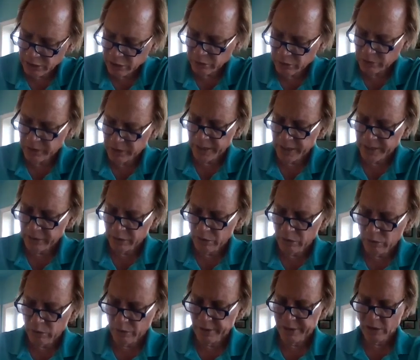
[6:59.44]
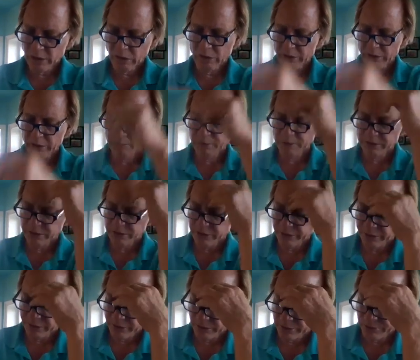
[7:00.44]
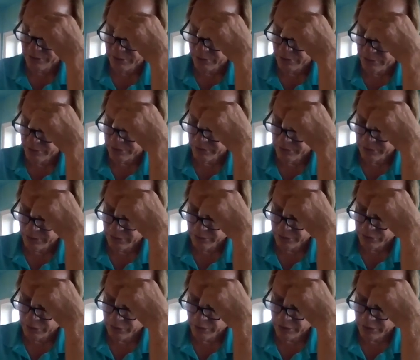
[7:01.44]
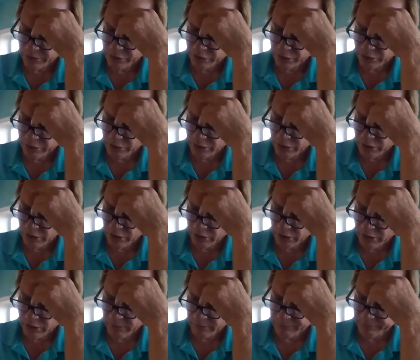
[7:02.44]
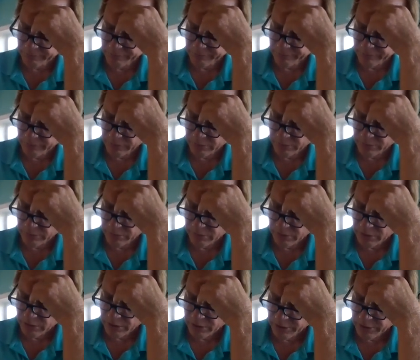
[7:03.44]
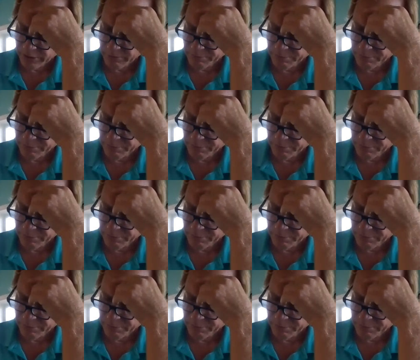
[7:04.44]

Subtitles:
load category are the materials used in the construction of the